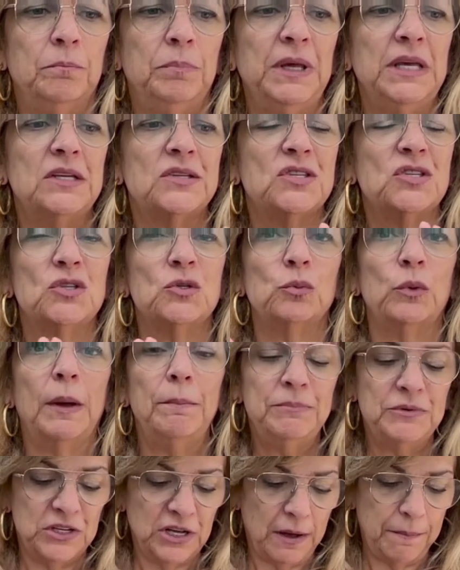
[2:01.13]
being
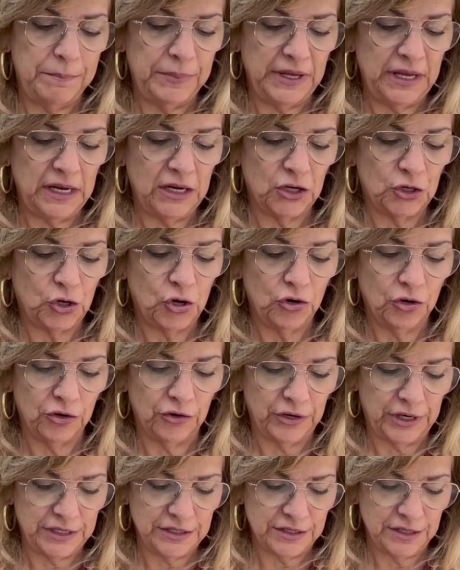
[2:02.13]
swept up in a
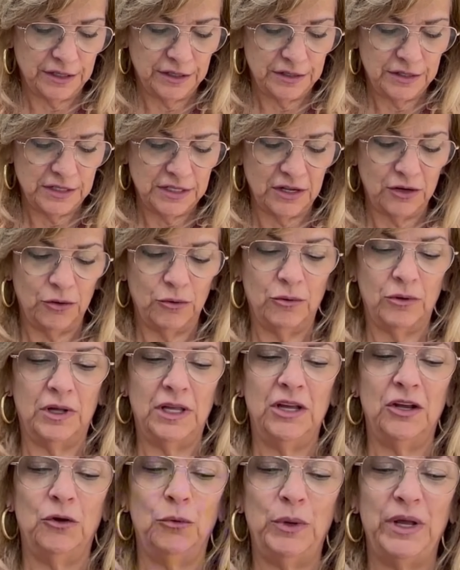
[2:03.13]
current. So
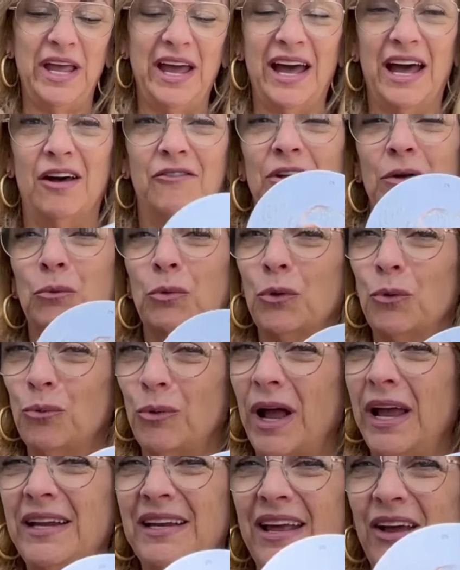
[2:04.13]
here we have, and we're
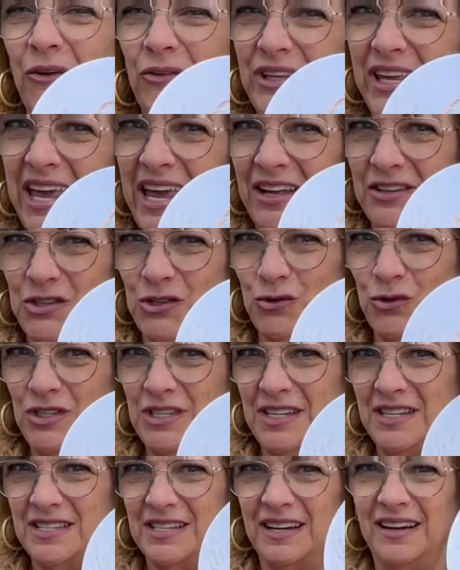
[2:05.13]
right now in Cancer
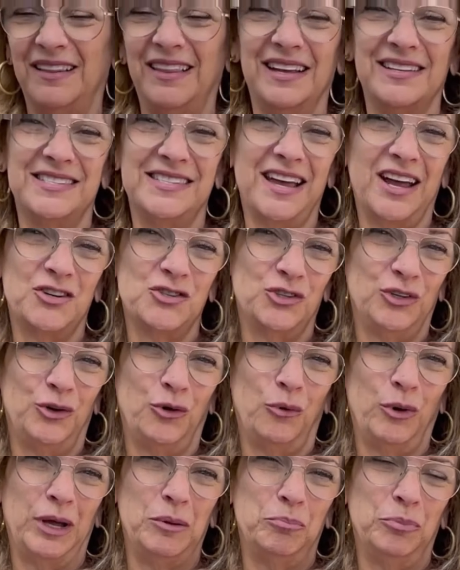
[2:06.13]
season. That's actually
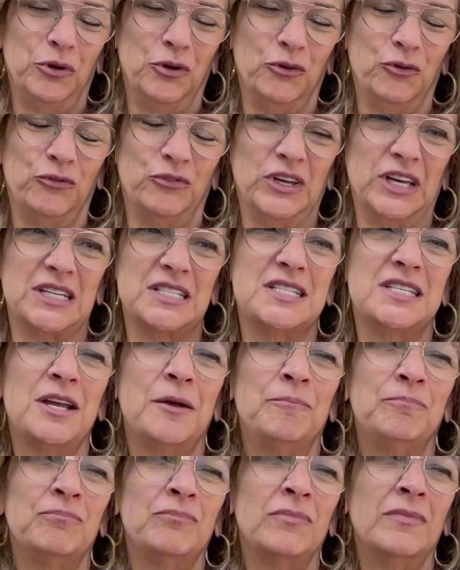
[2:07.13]
quite perfect,
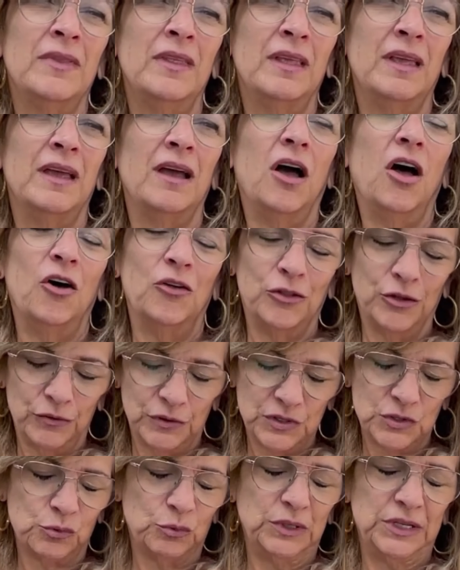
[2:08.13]
although
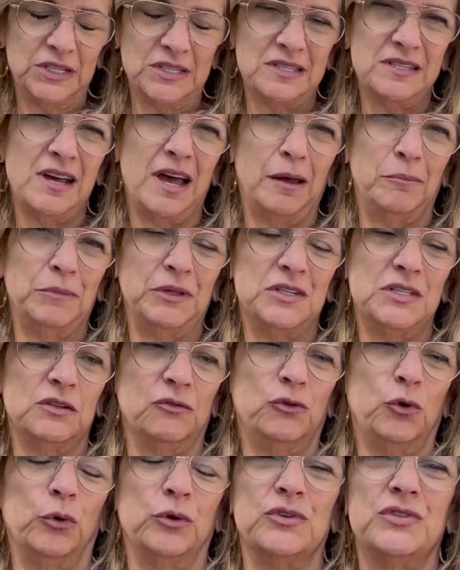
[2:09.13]
this reading's timeless, of
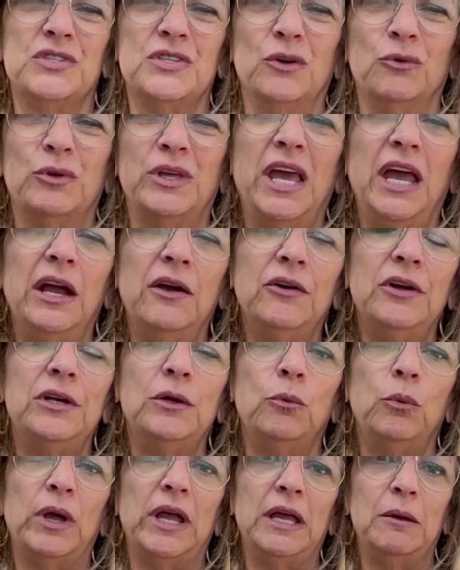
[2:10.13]
course. So carried
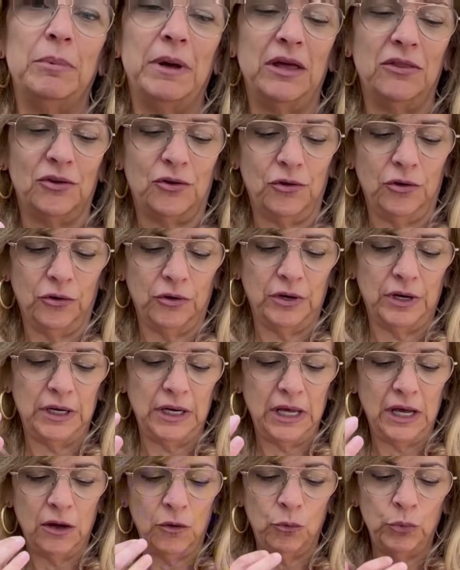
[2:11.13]
away by the current.
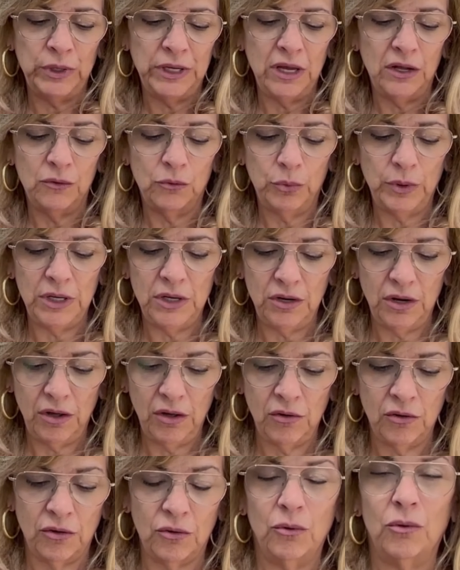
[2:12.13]
Now we
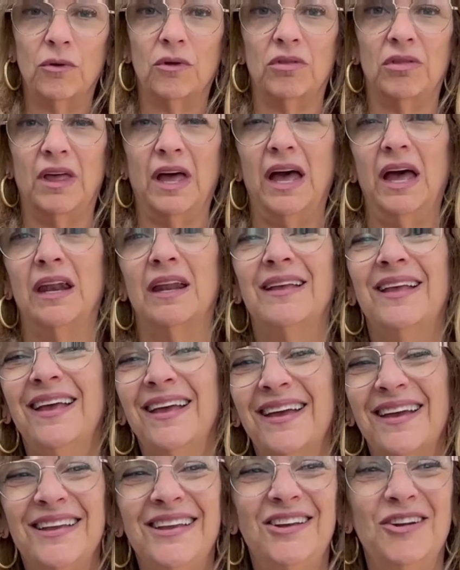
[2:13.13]
know that,
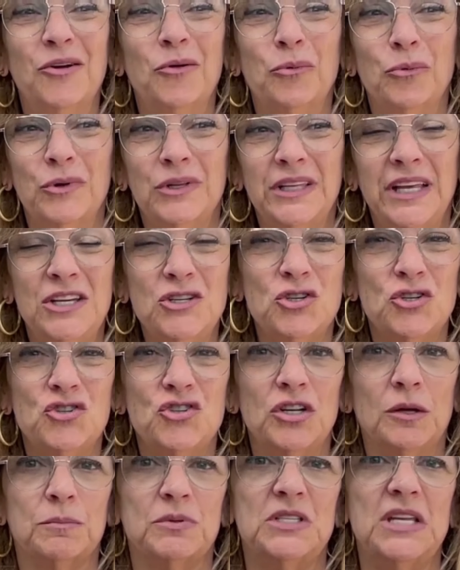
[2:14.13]
you know,
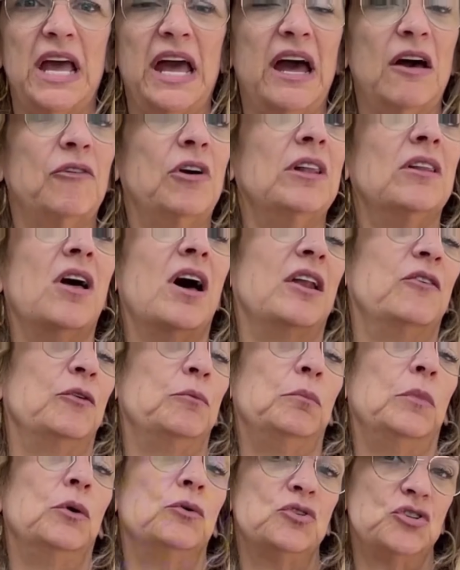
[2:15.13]
relationships have a lot of
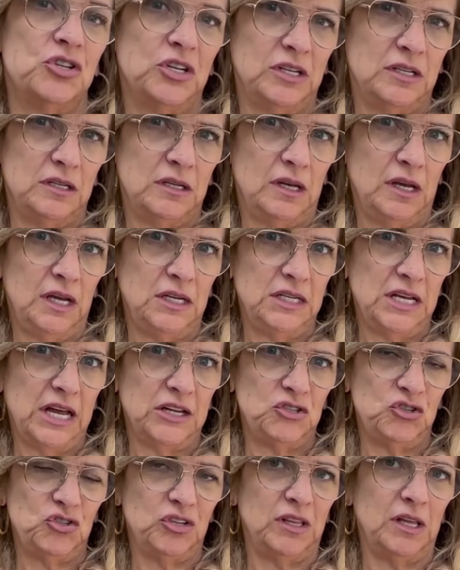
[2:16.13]
emotion
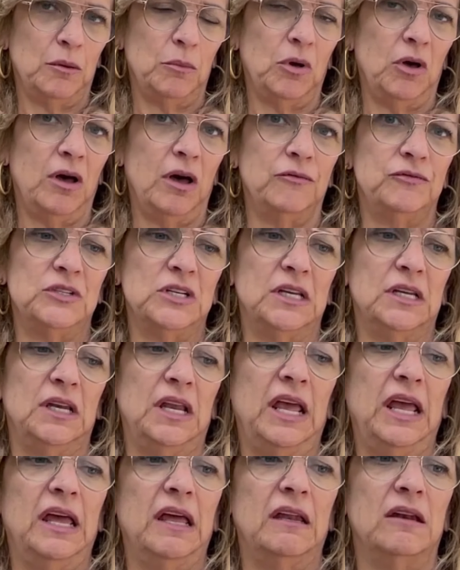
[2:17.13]
attached to them
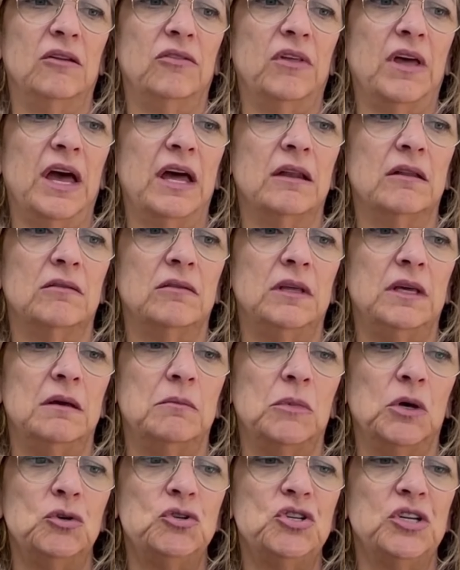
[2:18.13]
often, and that the
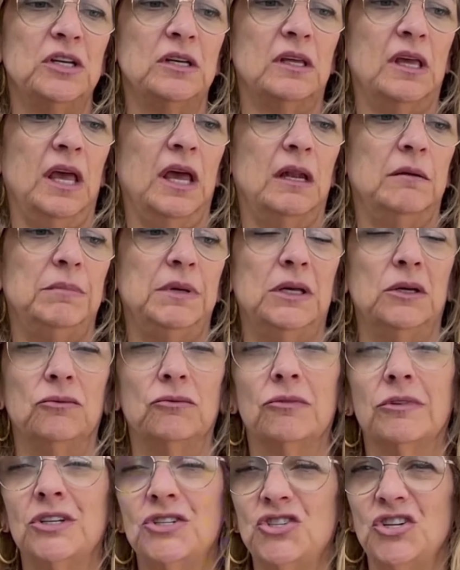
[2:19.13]
emotion can be
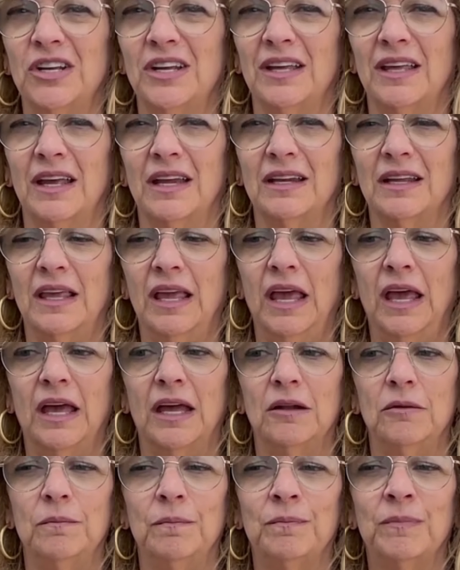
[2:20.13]
enriching and
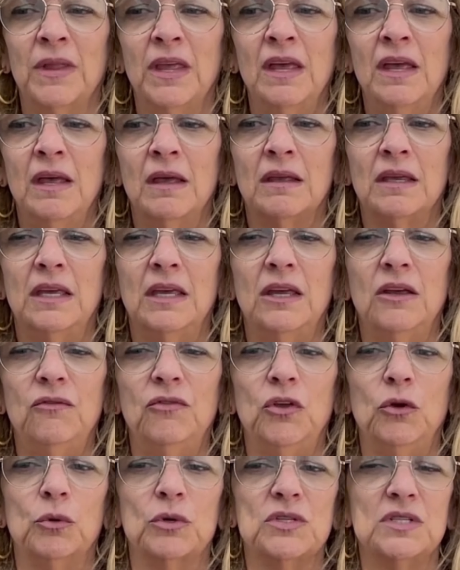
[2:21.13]
can give
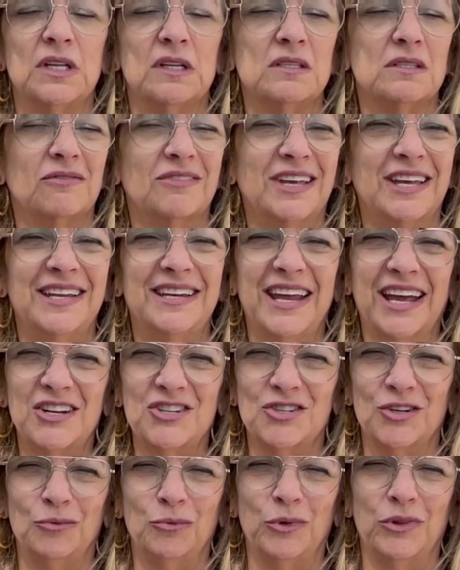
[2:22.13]
you a sense of
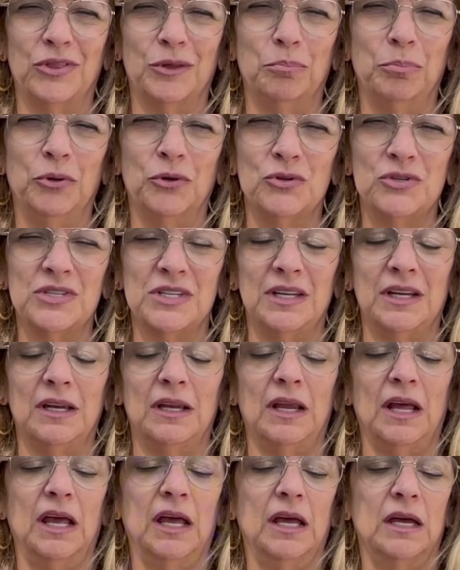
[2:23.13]
connection with the
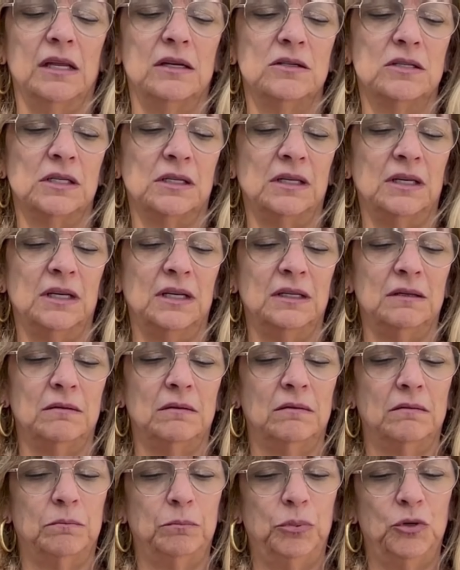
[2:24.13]
person, and it can
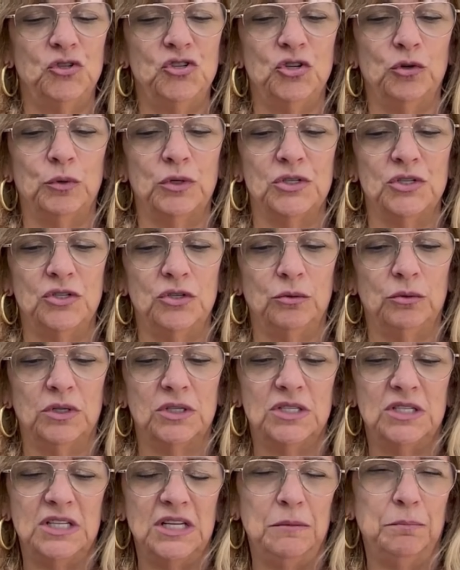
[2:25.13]
put you into a
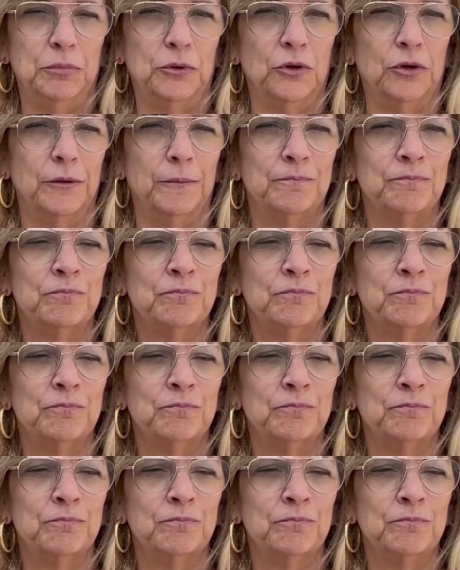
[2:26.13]
deeper